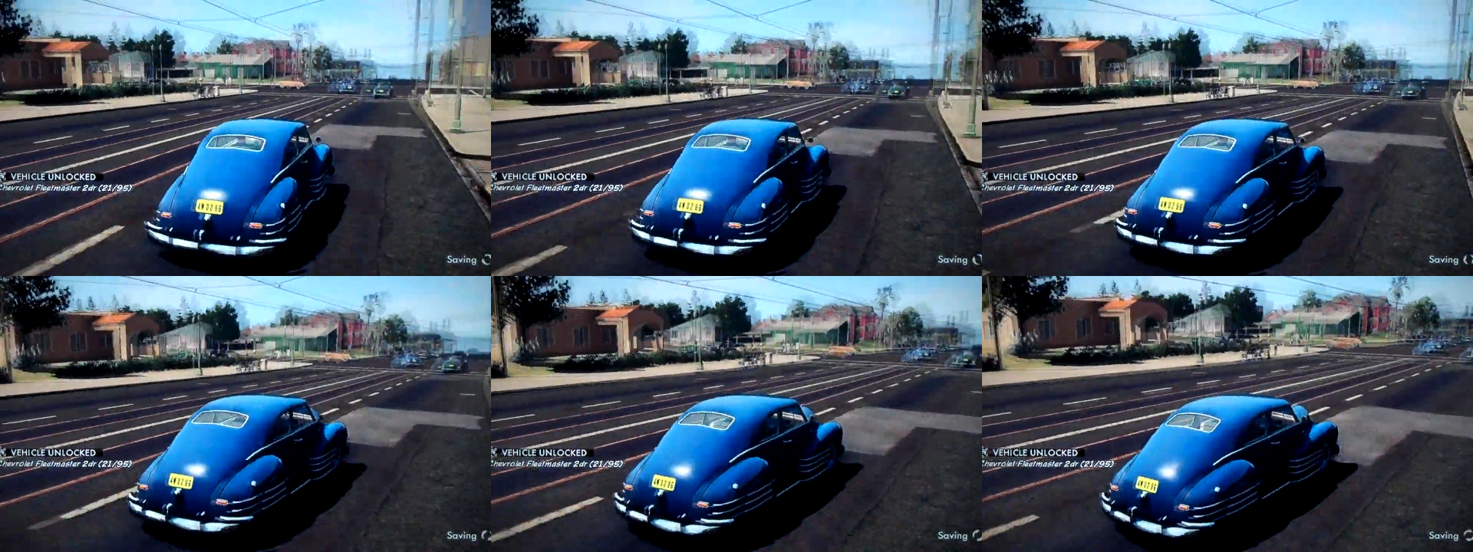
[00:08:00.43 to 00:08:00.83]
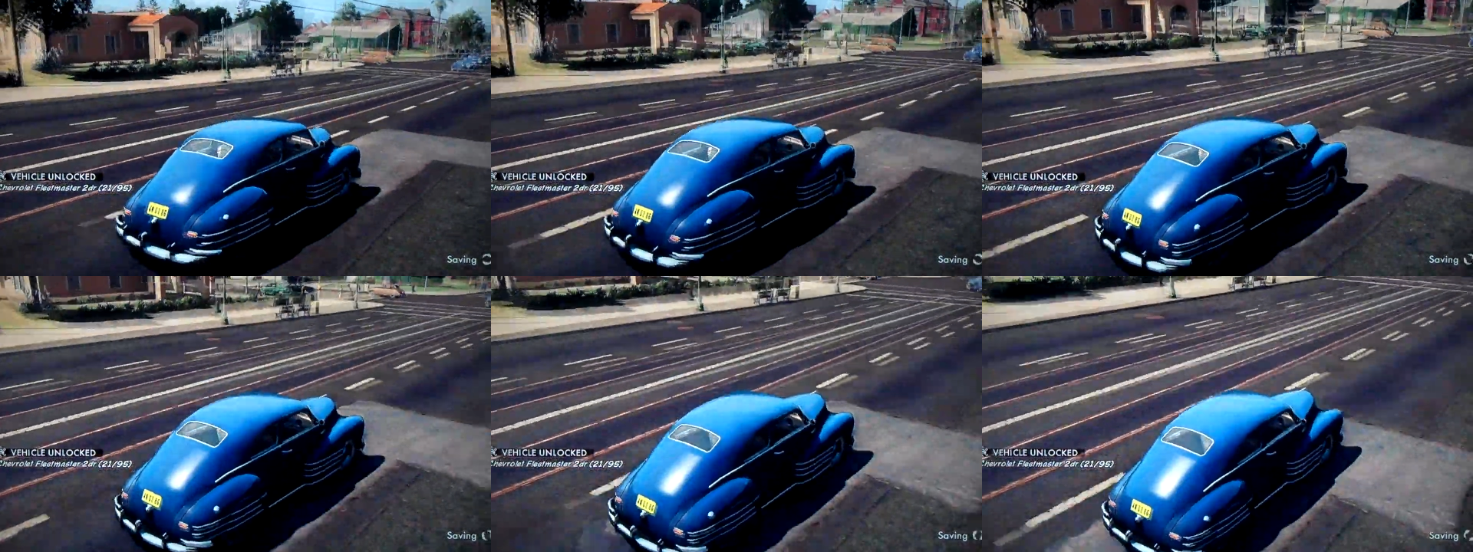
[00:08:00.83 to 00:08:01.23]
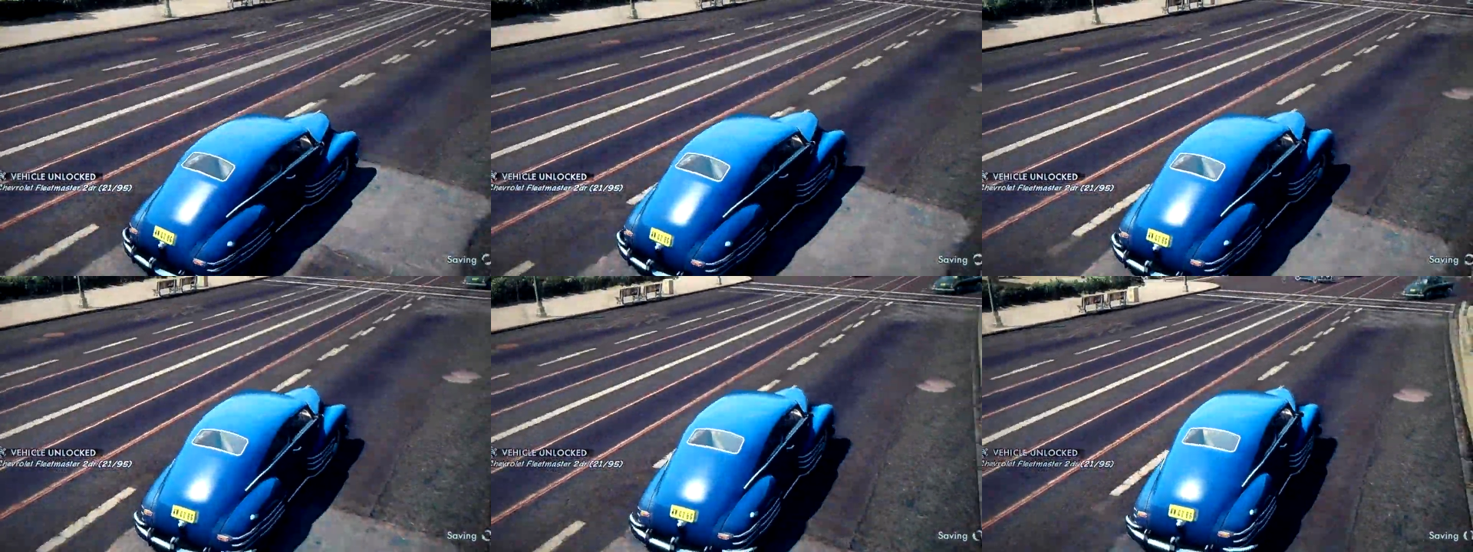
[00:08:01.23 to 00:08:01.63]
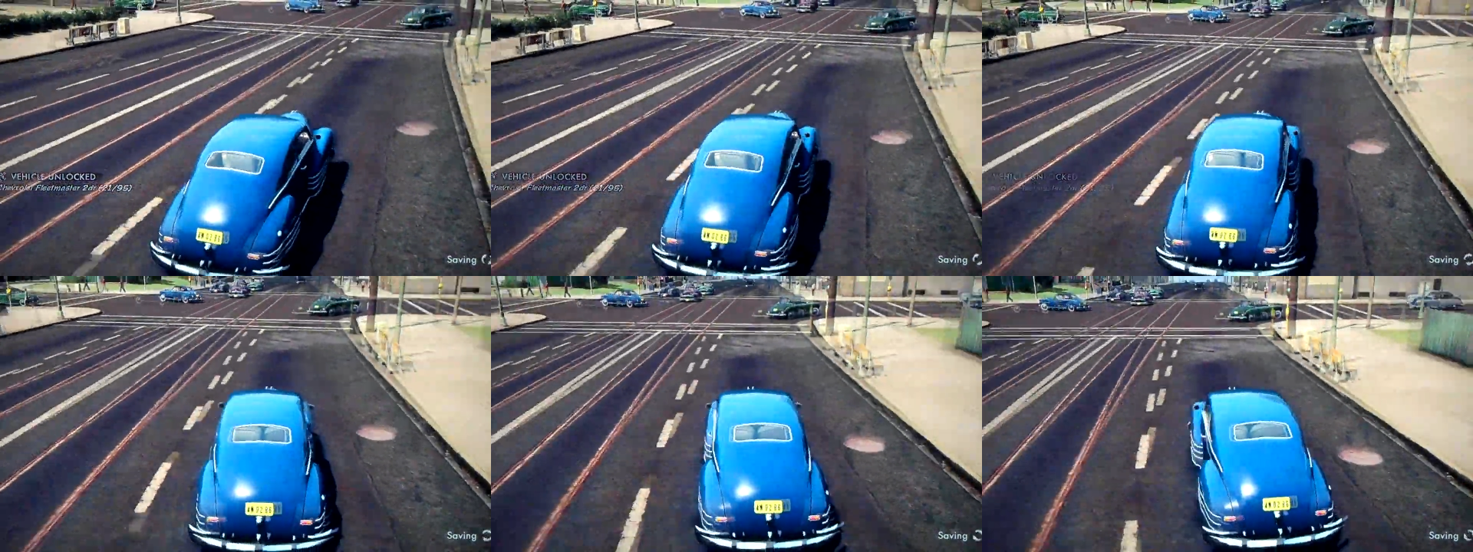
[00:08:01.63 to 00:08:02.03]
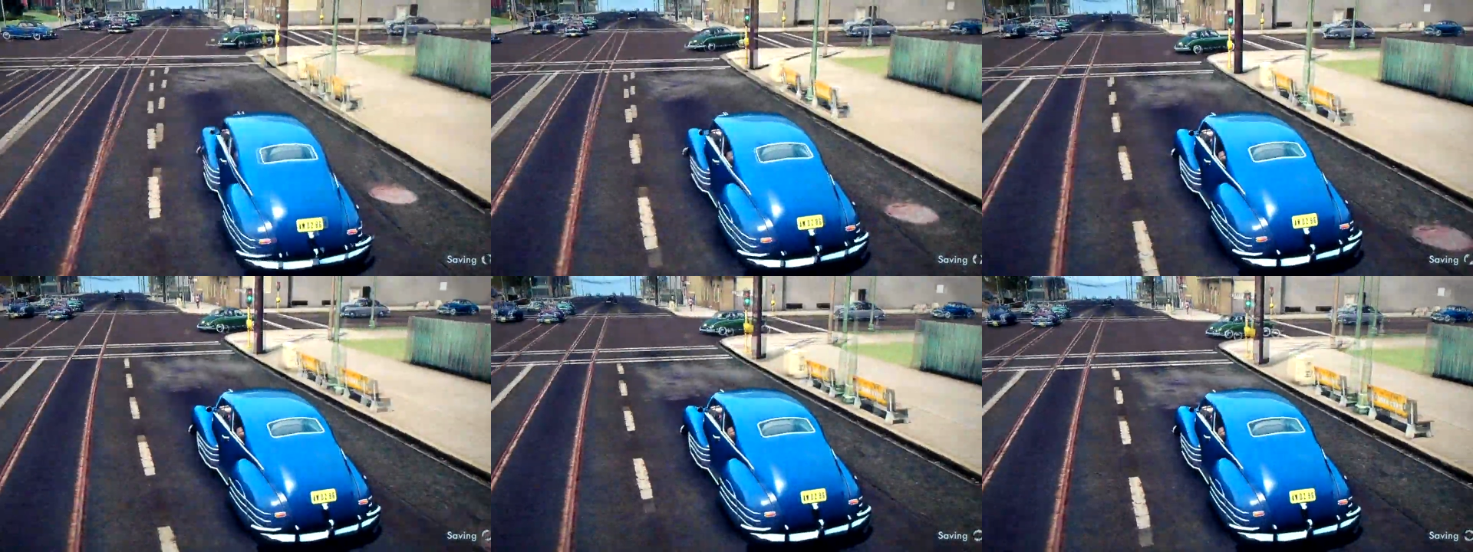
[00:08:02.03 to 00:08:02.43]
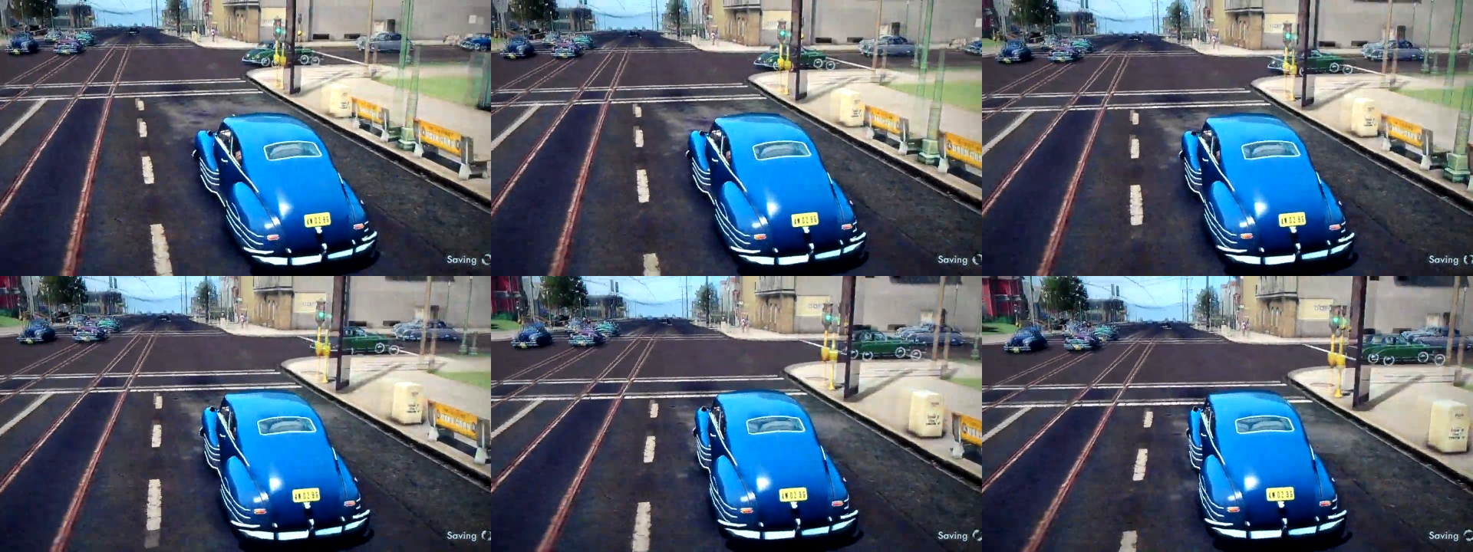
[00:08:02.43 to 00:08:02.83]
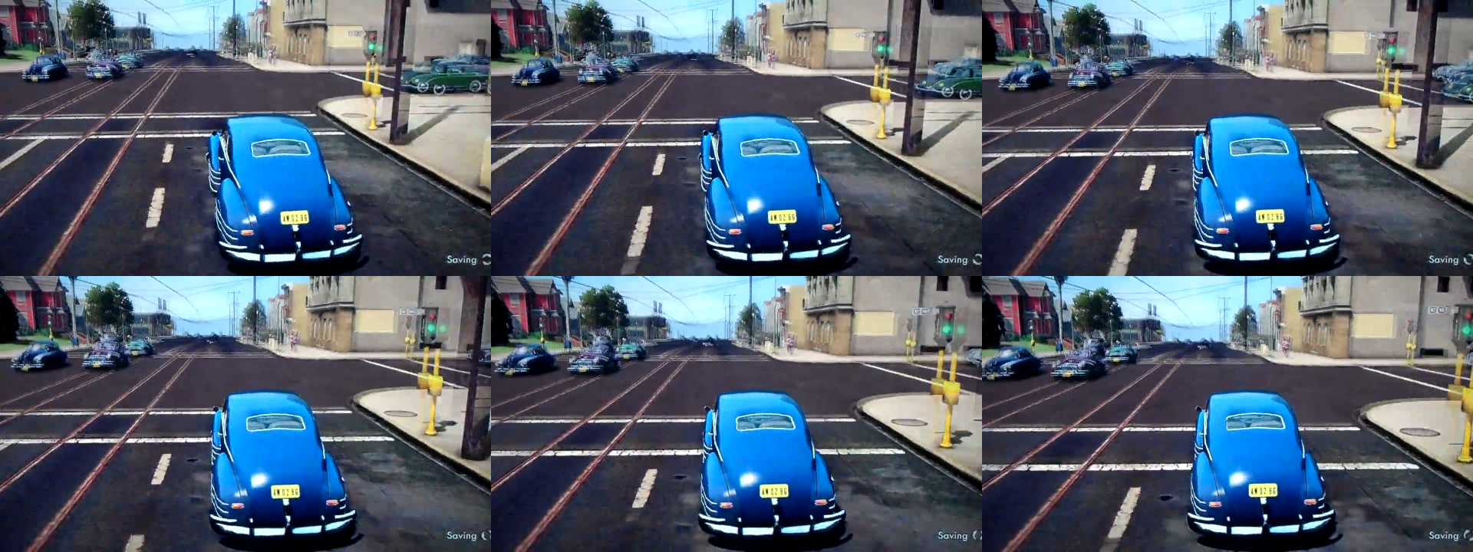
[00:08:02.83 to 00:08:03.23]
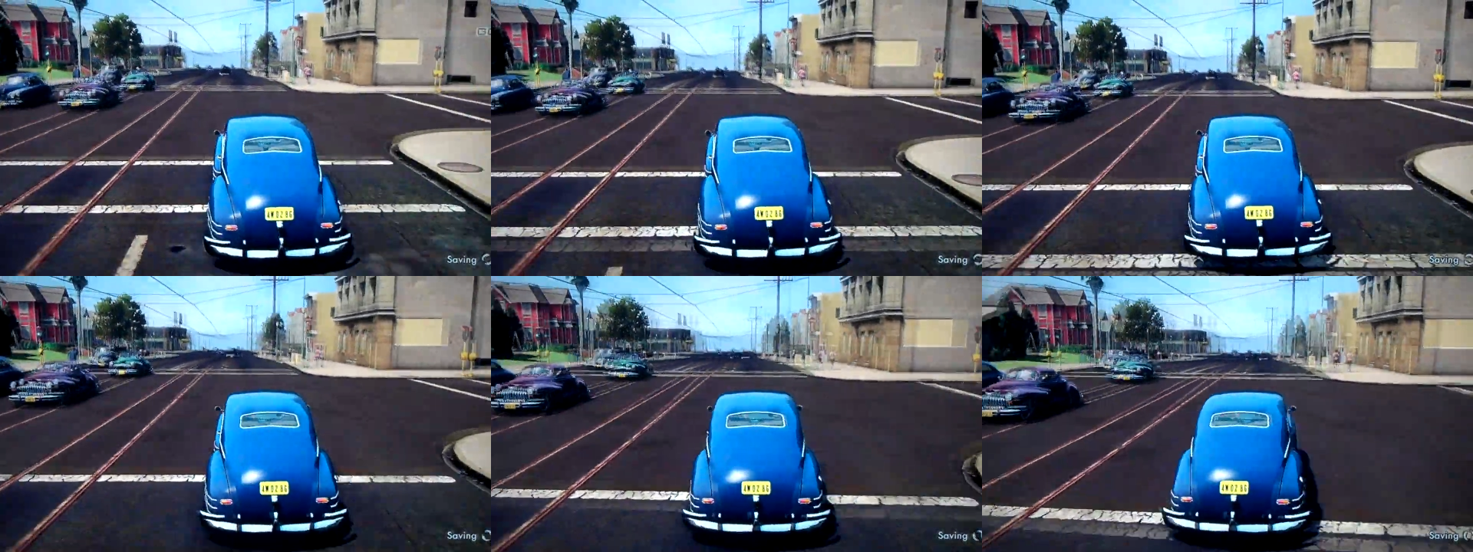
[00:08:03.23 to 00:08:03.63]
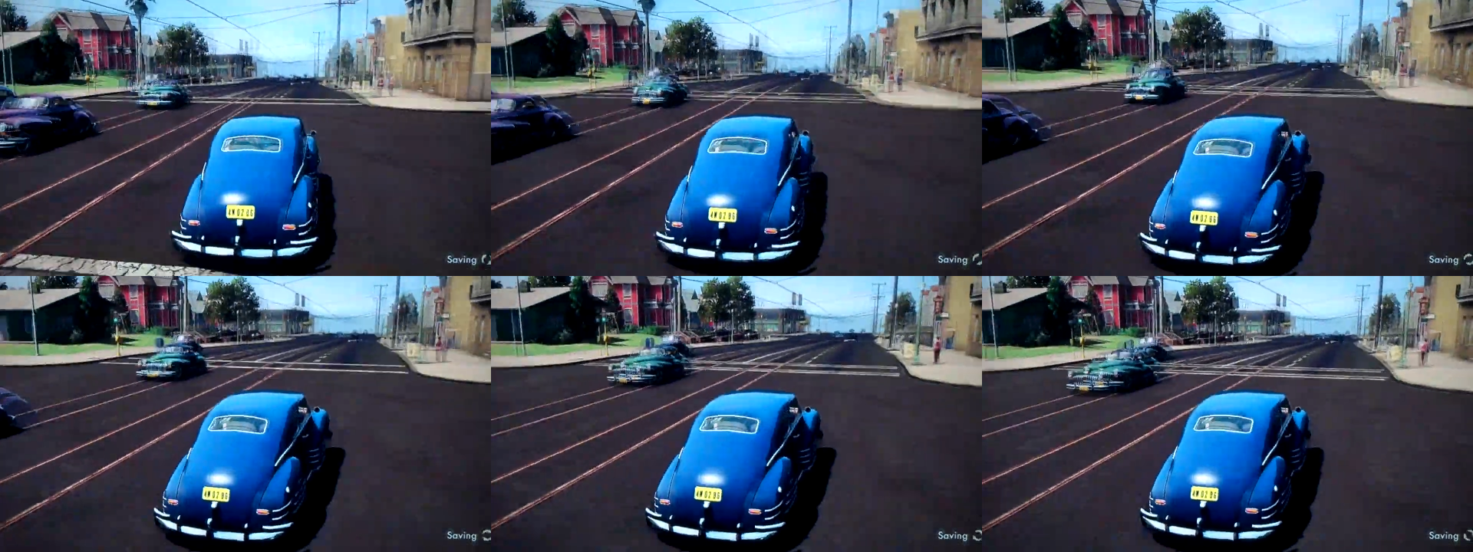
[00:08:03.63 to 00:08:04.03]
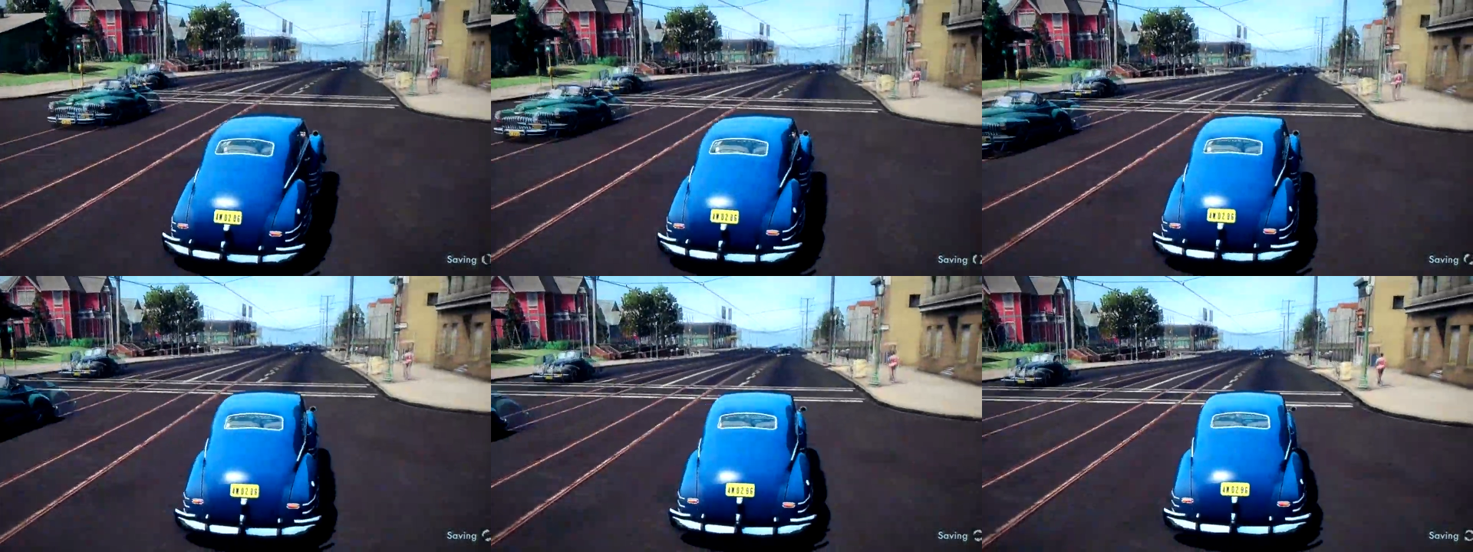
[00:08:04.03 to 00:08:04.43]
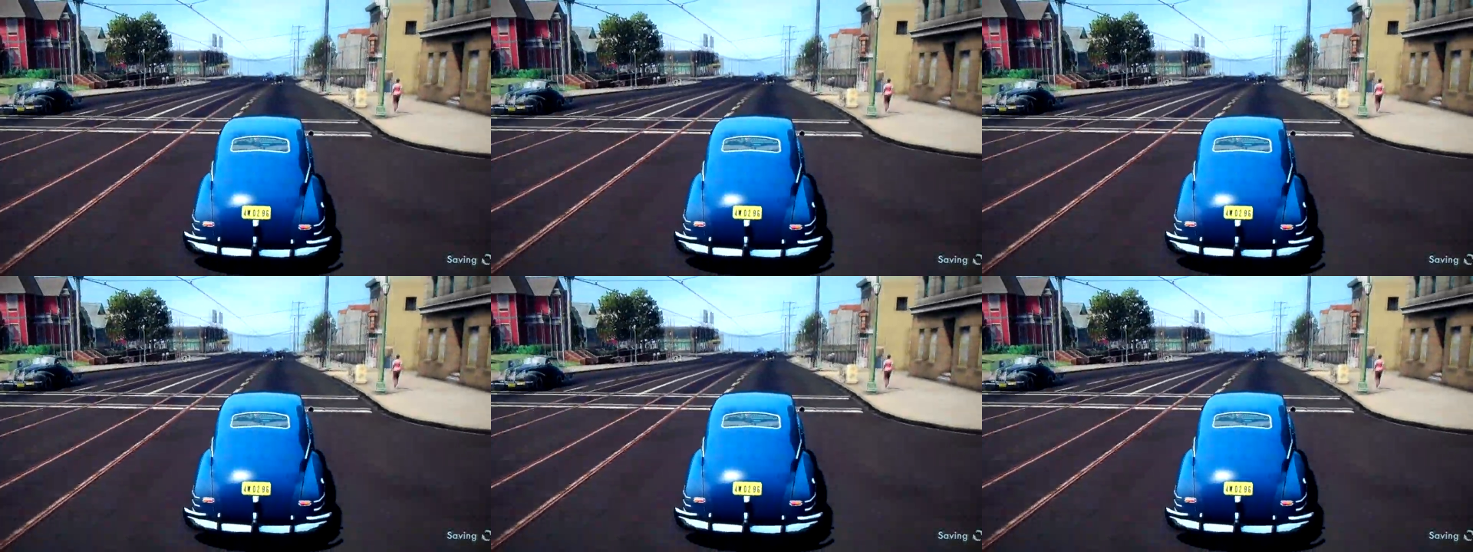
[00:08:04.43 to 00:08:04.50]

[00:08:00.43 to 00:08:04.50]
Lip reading: No face is visible, so there are no lips to read.